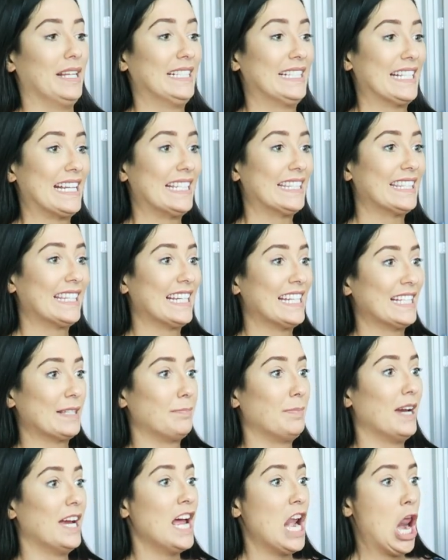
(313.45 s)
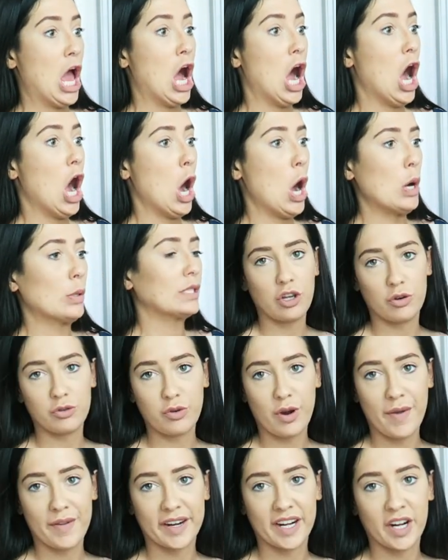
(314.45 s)
Let's get the pillows. Don't
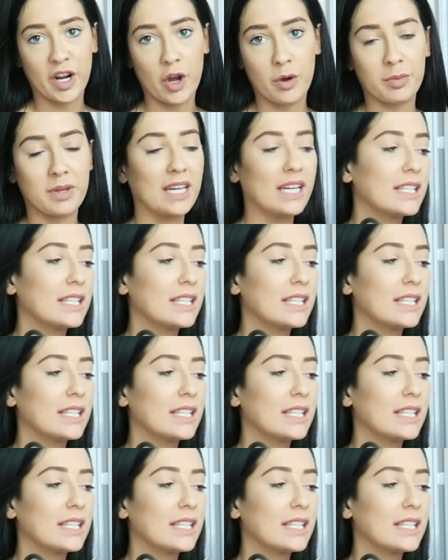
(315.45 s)
try that at home,